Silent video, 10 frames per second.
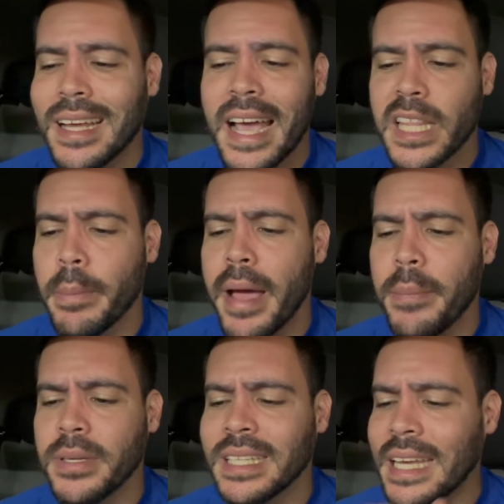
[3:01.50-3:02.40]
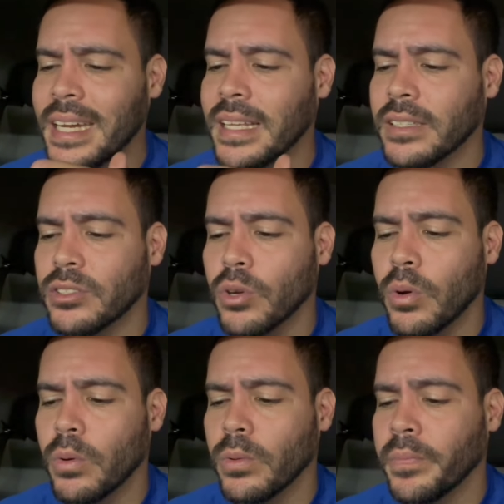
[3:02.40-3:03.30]
and the map is heating
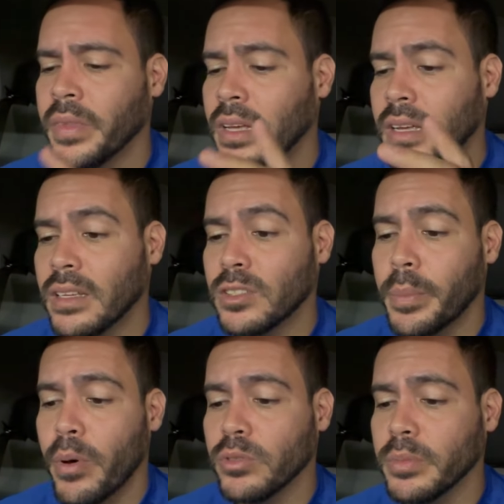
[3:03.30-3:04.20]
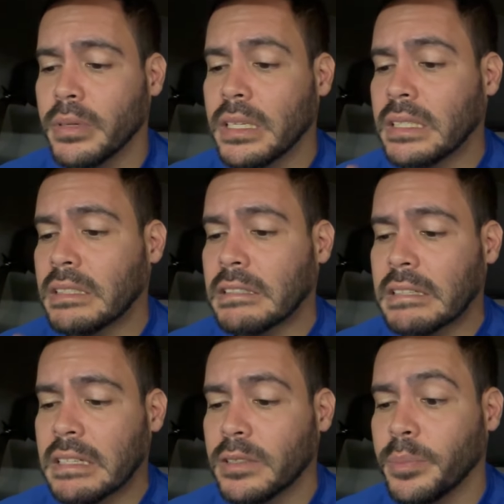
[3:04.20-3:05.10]
so it supposedly is
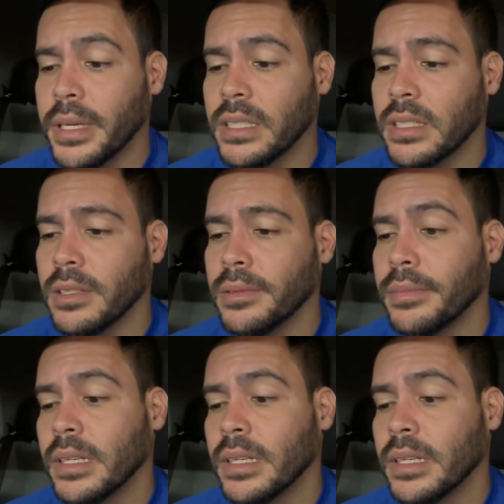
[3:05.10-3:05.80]
is busy